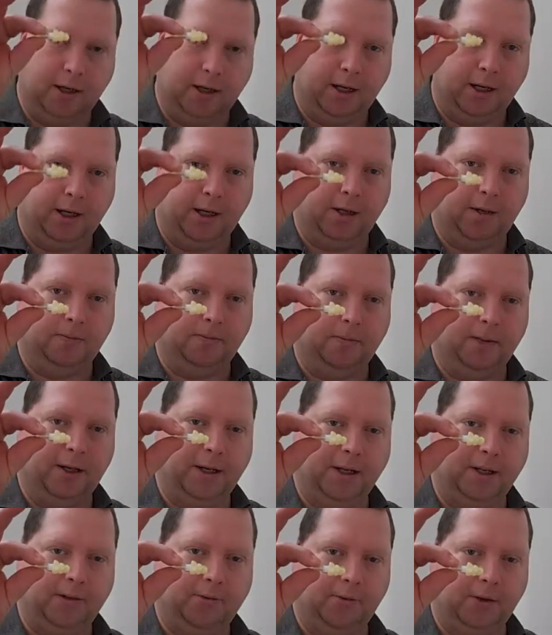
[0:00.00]
Um, the
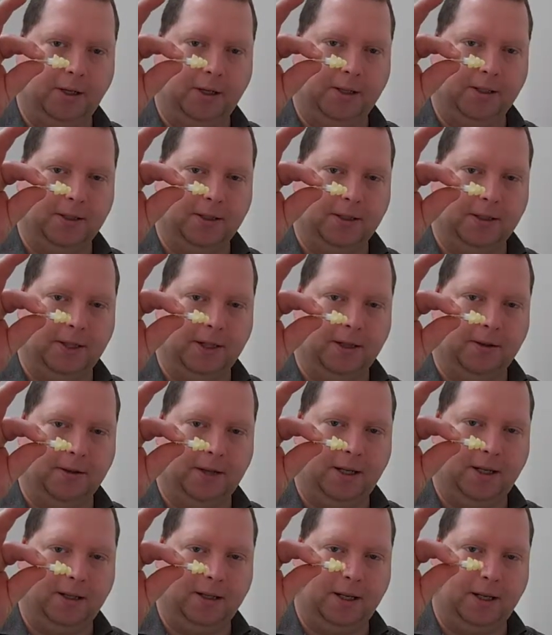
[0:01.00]
next one is uh,
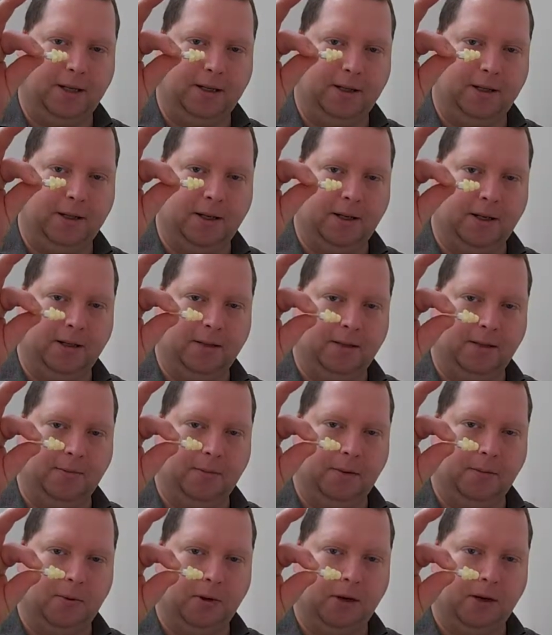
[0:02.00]
these. I, uh,
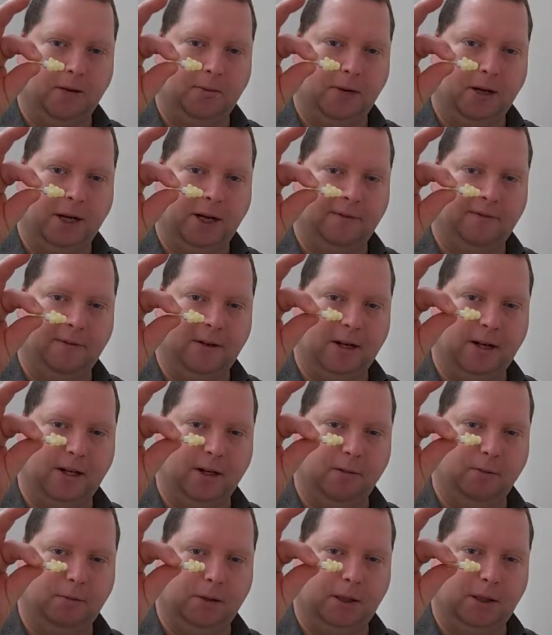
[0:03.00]
some people call them hi-fi
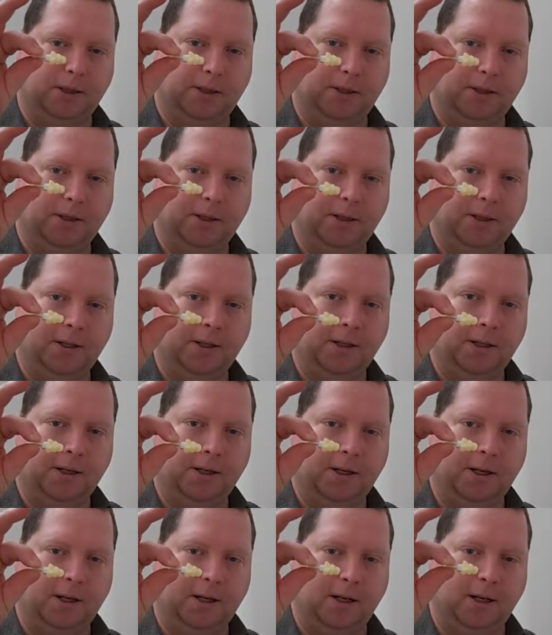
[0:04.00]
earplugs.
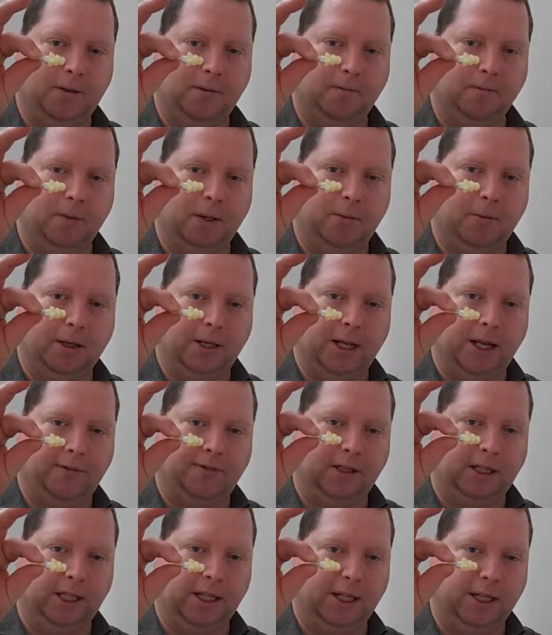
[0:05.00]
Um, I'm going to
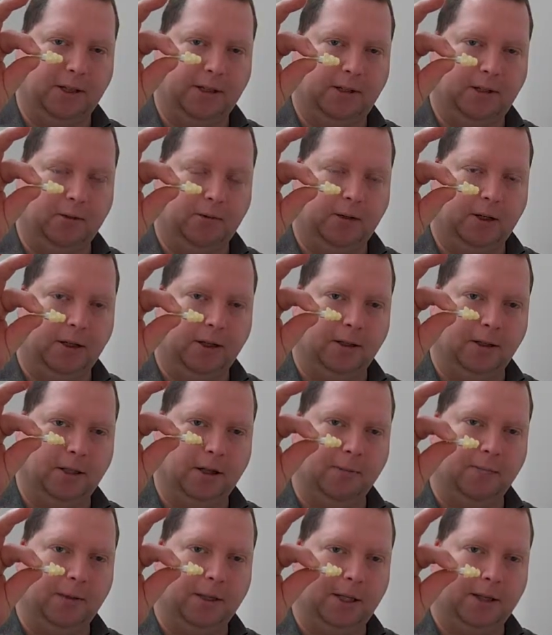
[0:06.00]
have a link to a
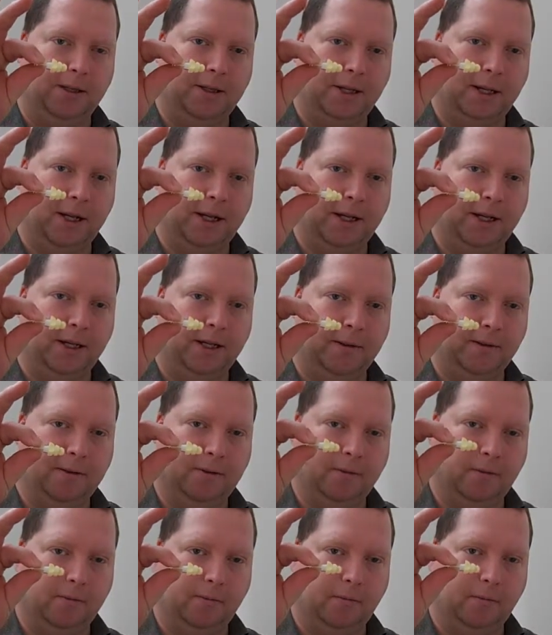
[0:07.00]
company that I
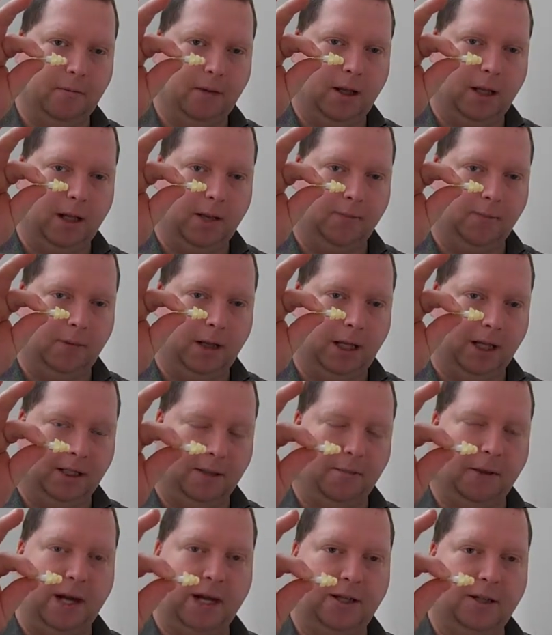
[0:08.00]
like
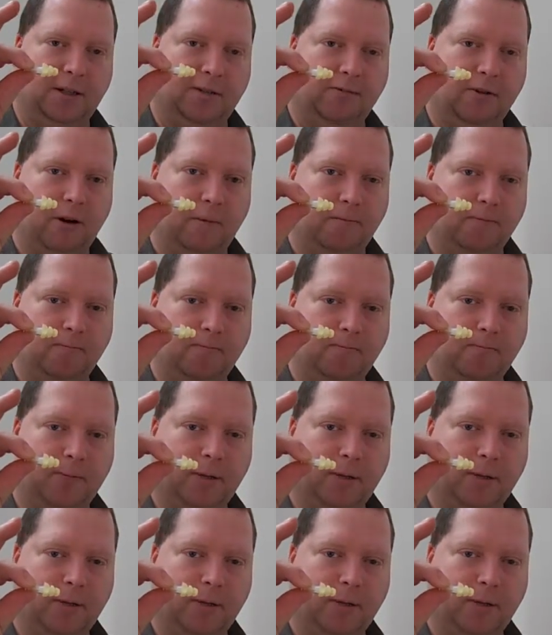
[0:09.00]
to buy these from.